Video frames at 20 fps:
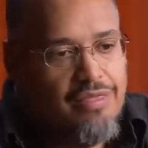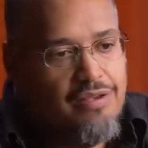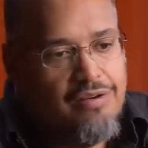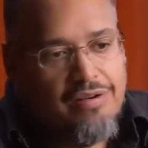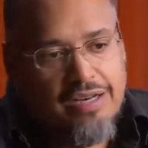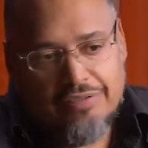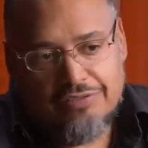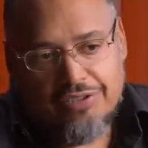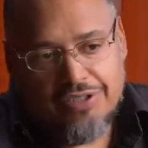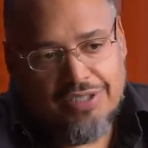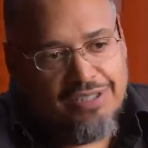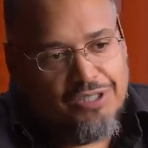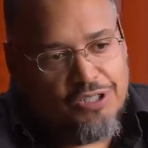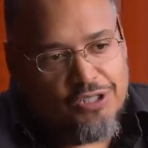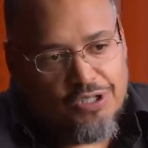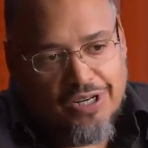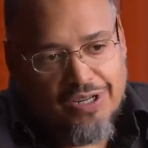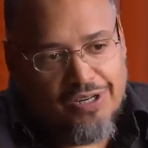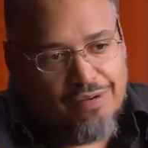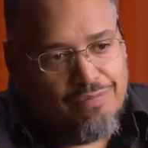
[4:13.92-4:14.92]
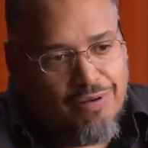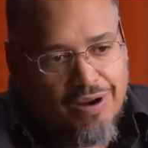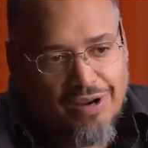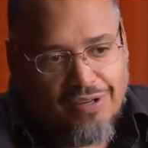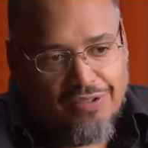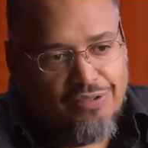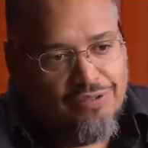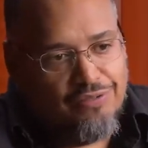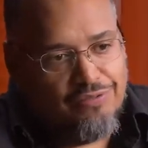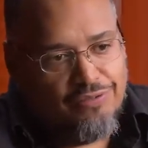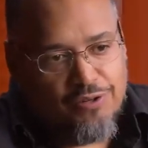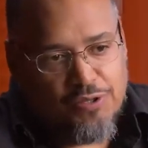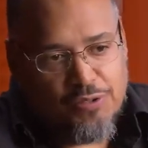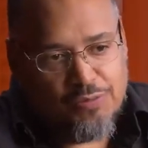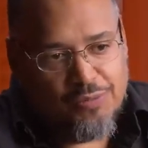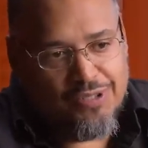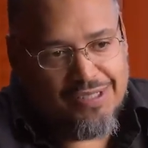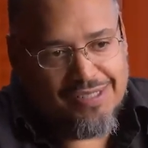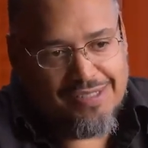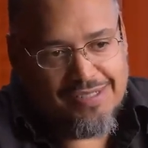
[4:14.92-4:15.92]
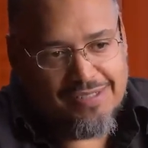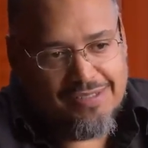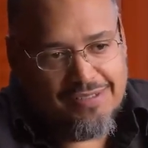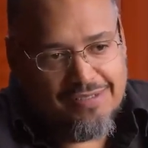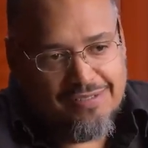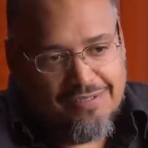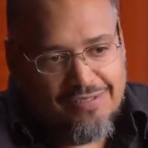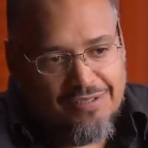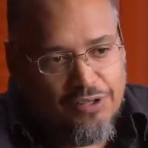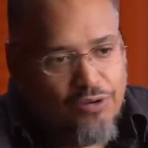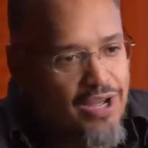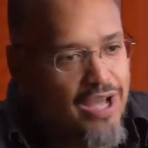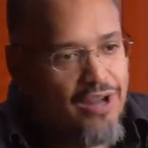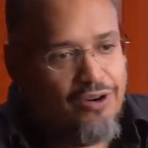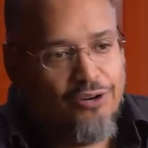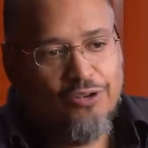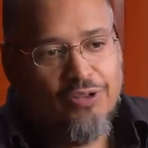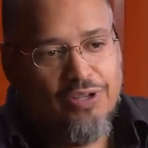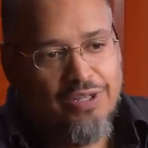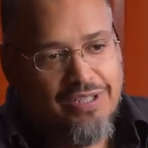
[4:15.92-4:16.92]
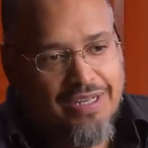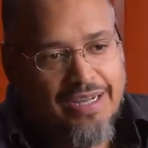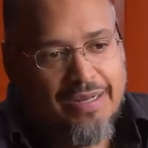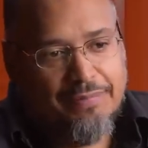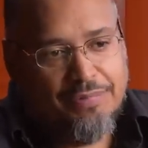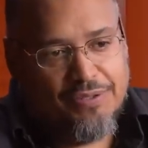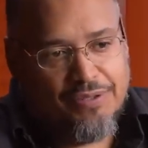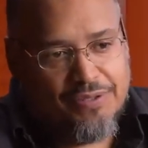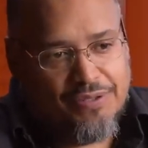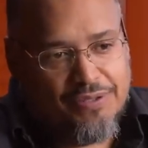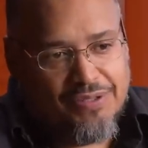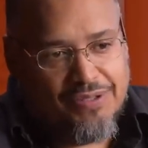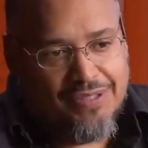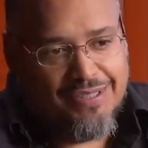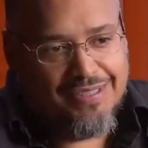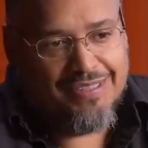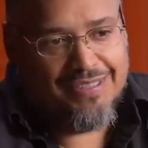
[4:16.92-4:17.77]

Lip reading: they're never going to try your product in the first place. They're not early adopters.